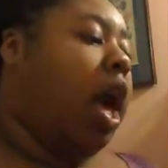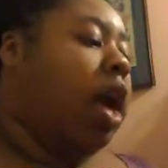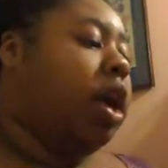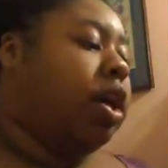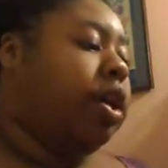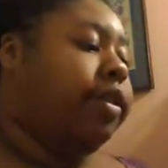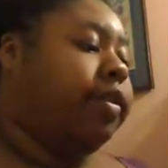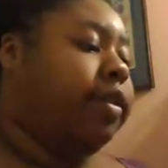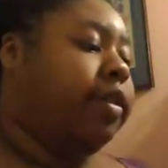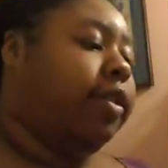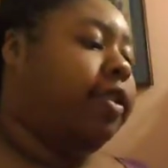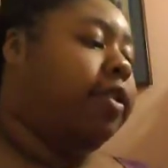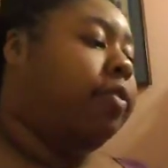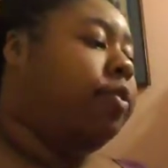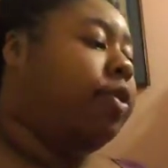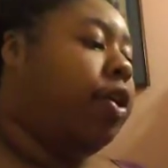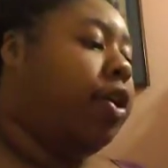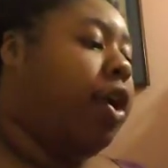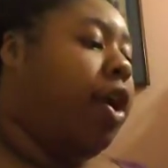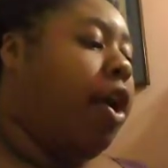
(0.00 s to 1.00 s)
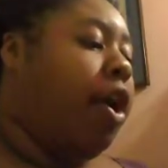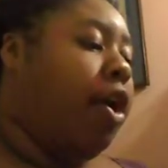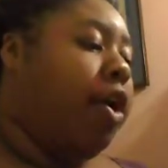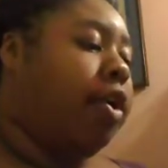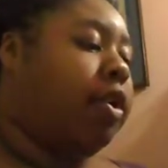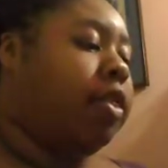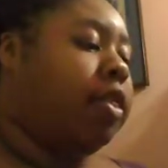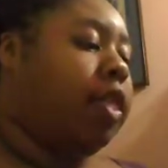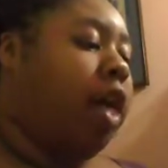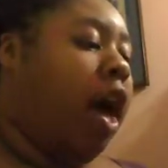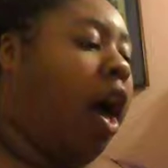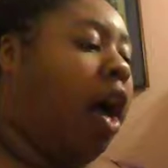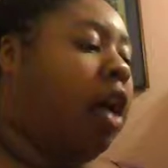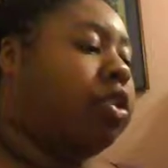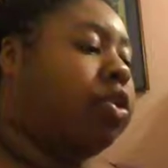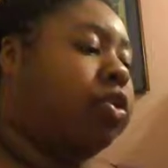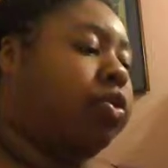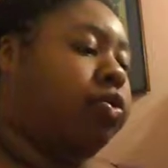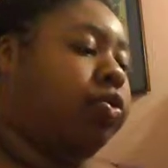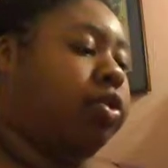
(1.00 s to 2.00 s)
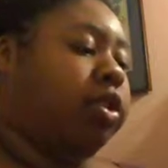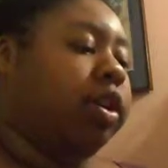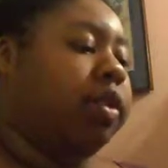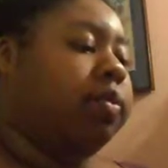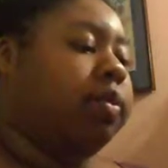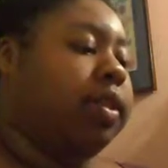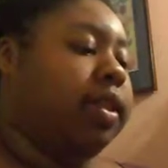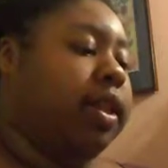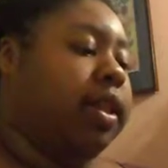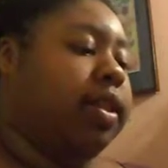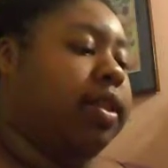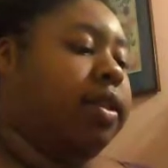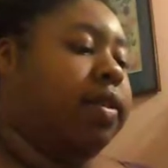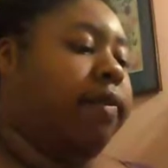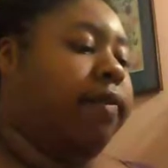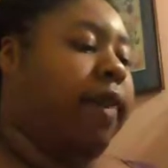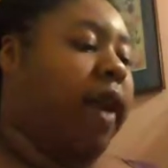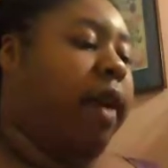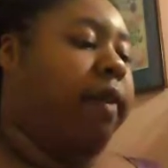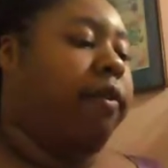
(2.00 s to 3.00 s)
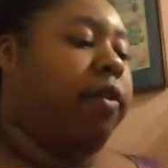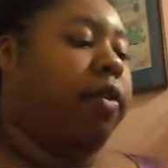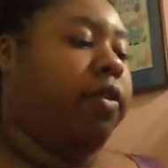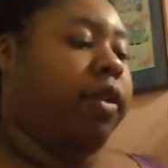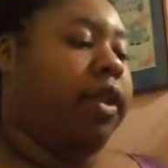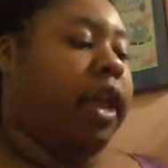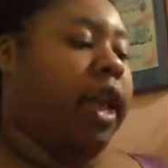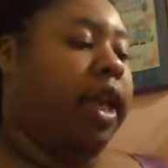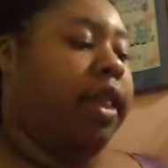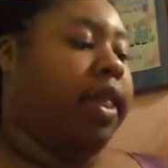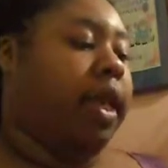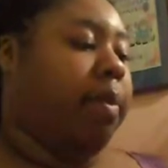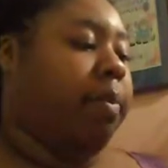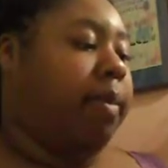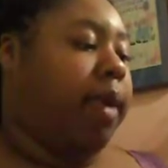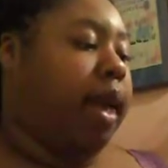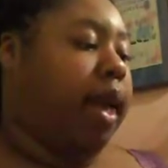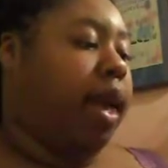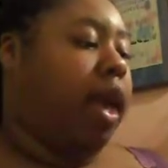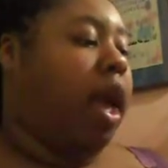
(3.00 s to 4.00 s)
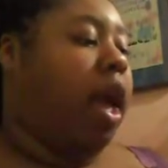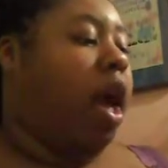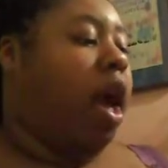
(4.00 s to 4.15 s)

consumed her thoughts, dreams since the fateful day they met.